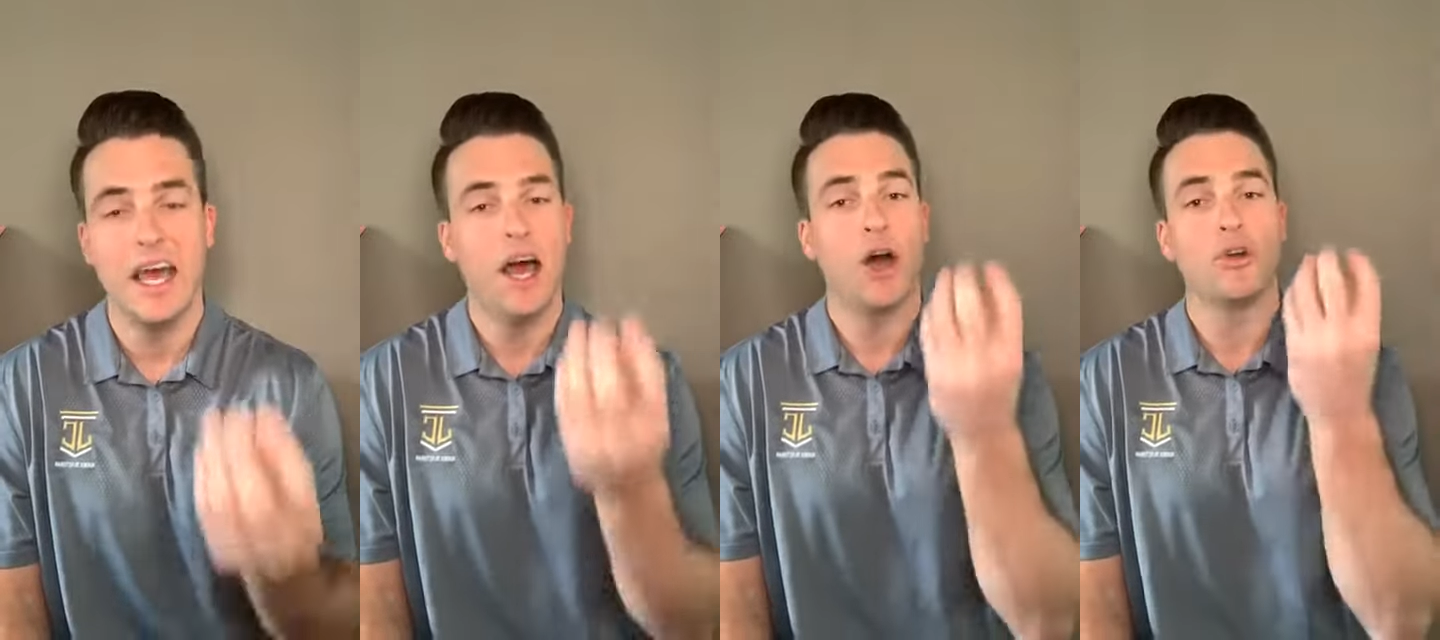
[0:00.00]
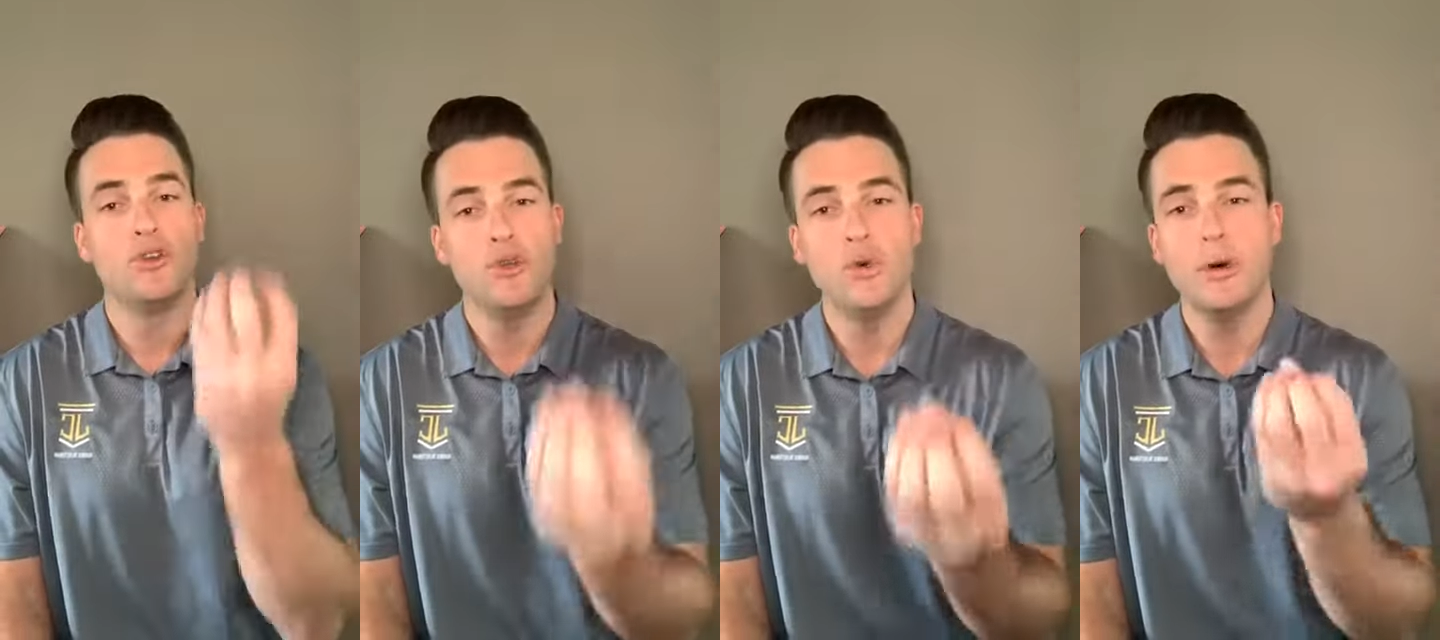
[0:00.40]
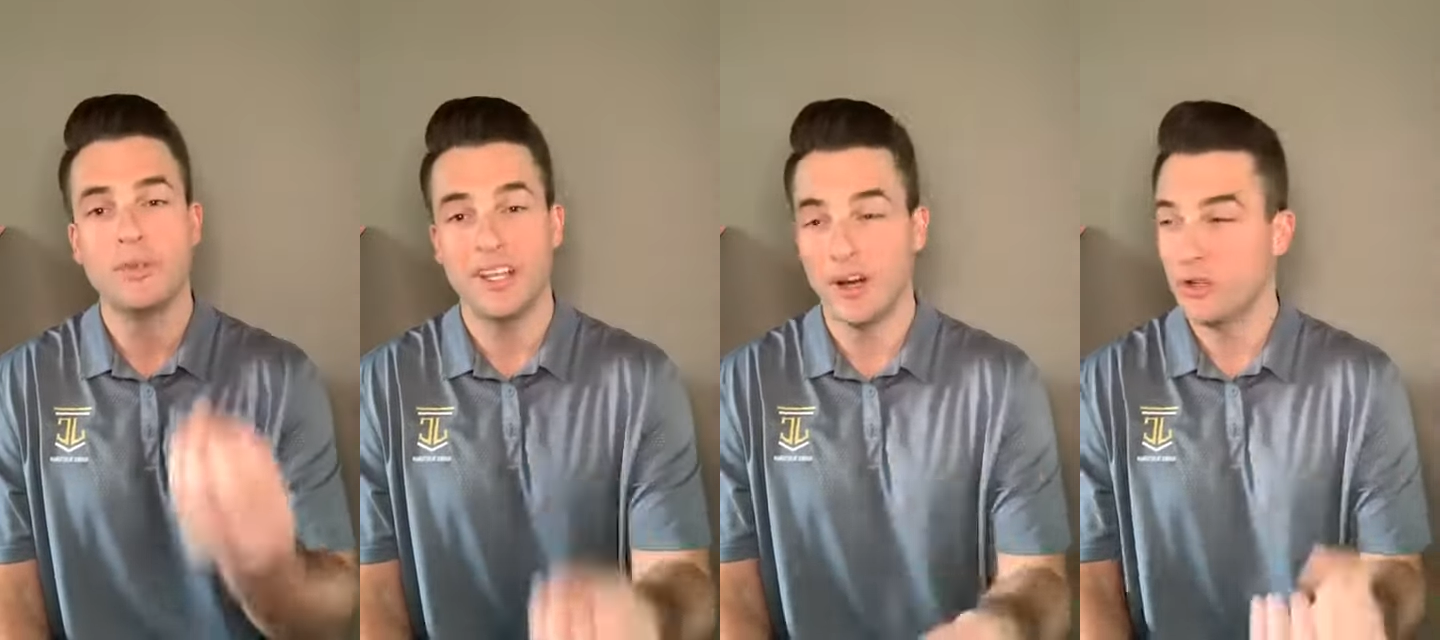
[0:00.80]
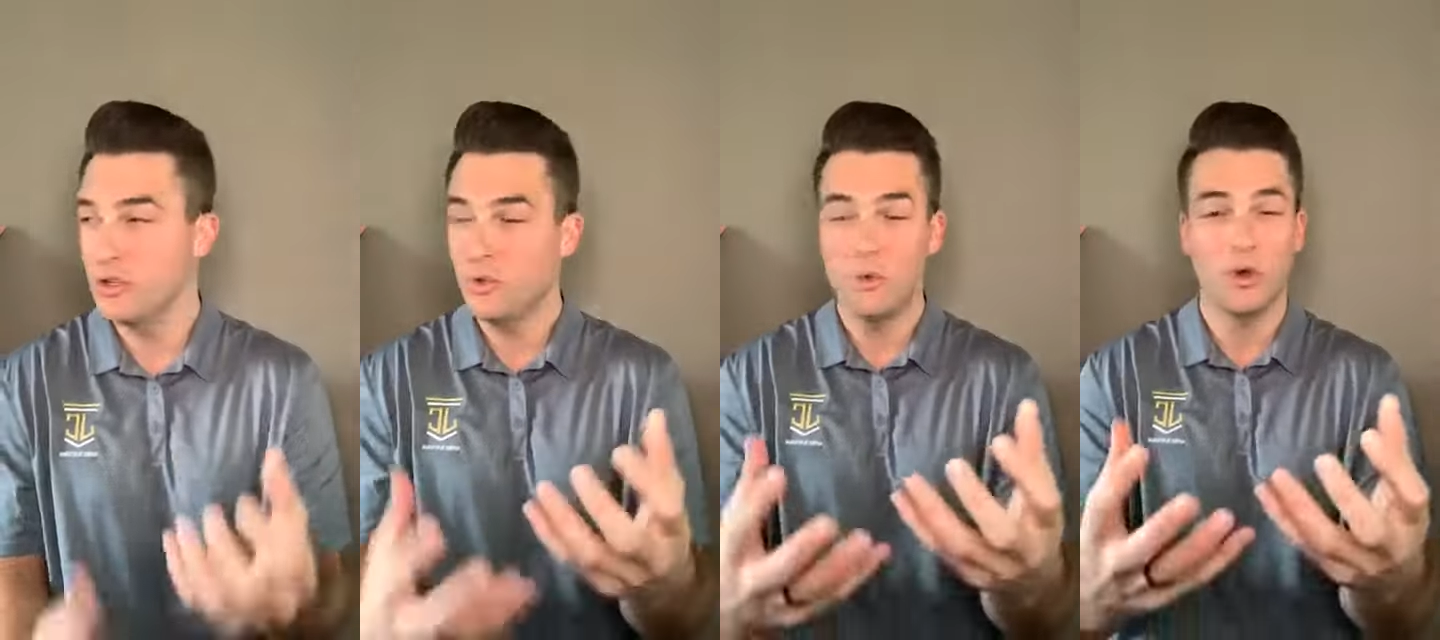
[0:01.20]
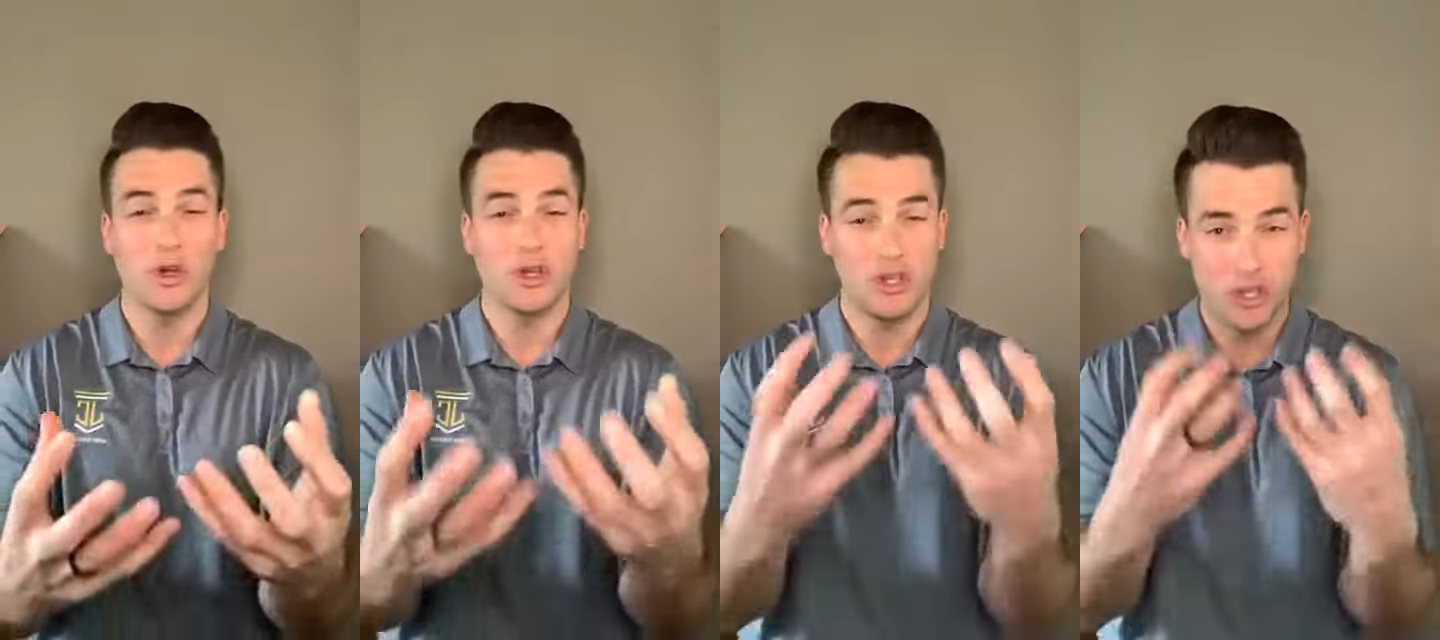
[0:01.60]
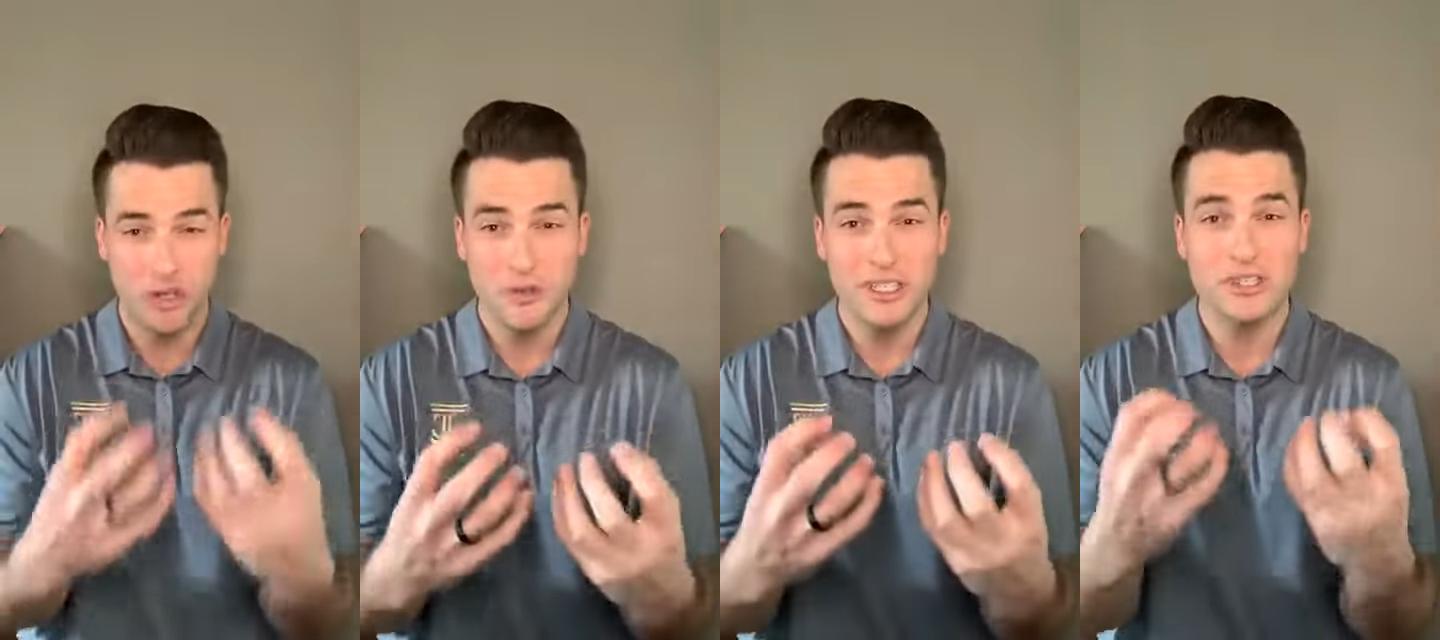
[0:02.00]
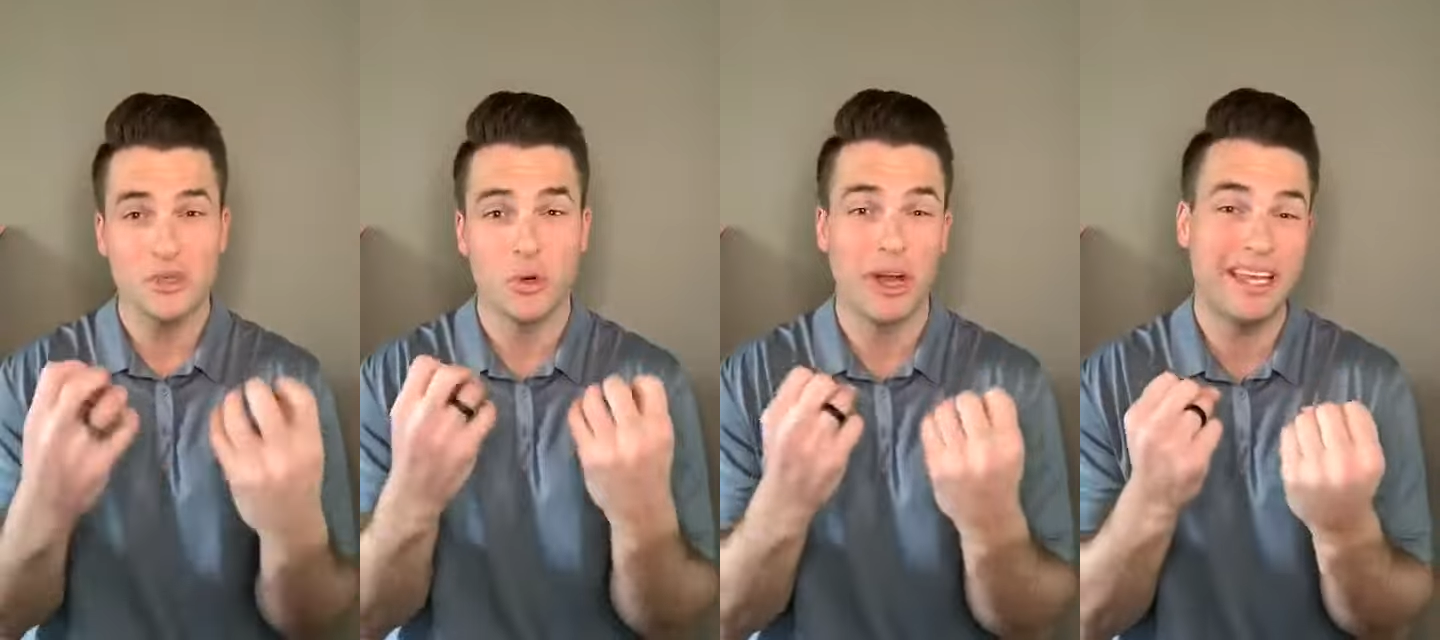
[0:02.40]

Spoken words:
Are you curious or